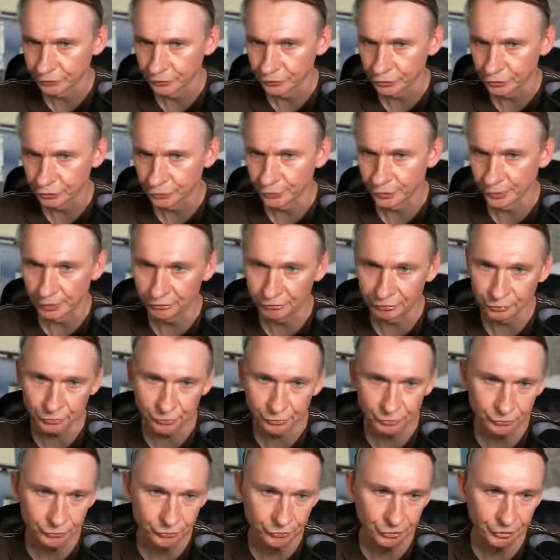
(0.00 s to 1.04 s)
So 11
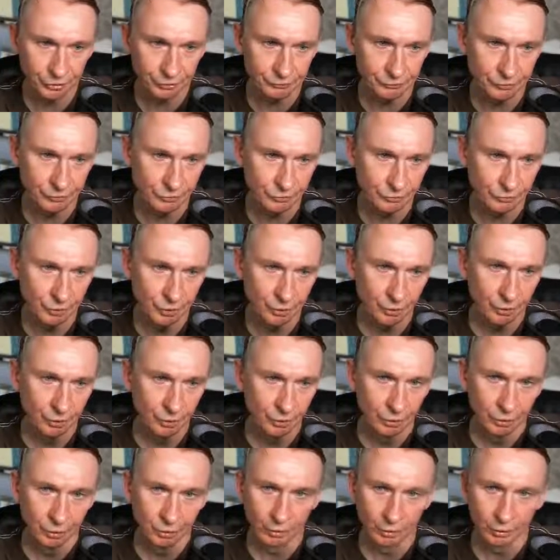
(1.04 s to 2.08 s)
containers,
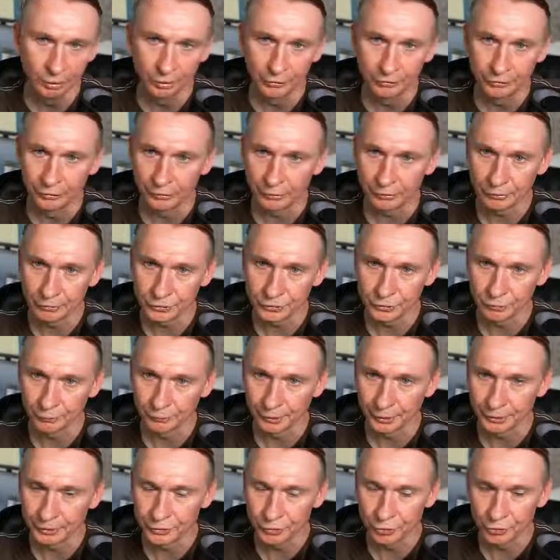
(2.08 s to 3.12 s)
and here are some
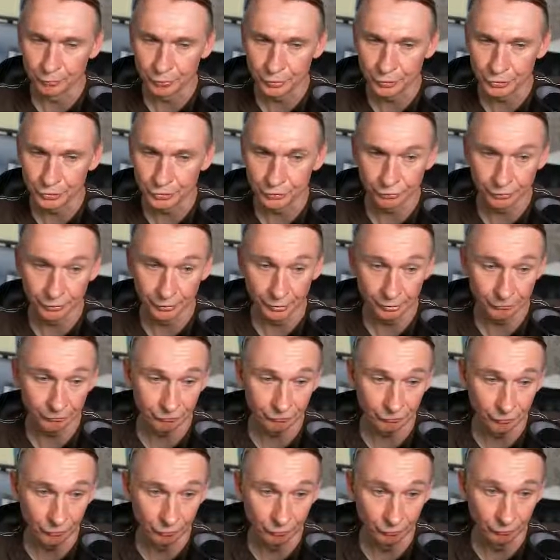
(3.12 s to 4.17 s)
examples of what I've
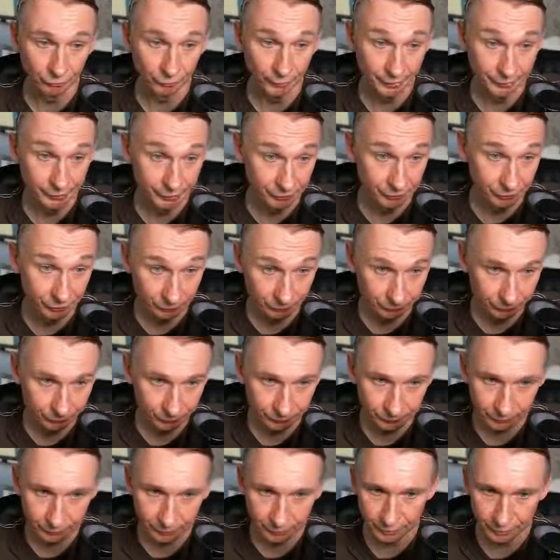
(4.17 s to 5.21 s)
already done
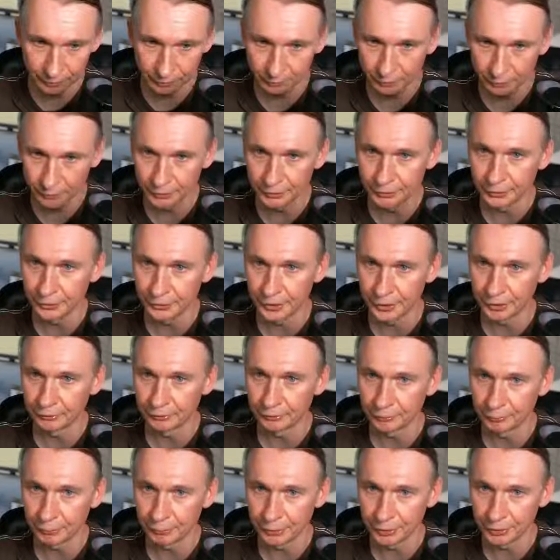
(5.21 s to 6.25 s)
with the
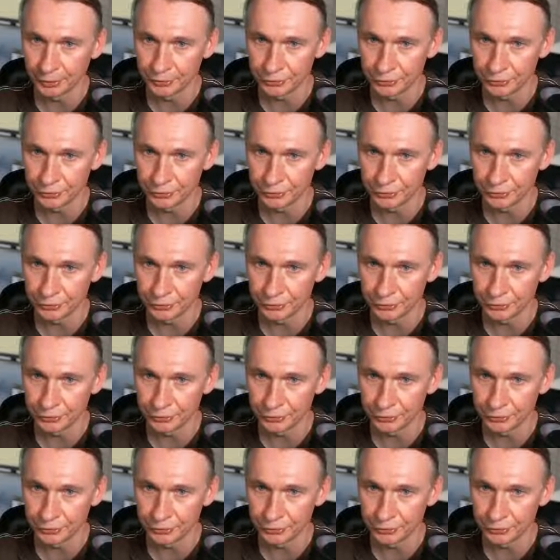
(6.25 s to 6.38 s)
NanoPi.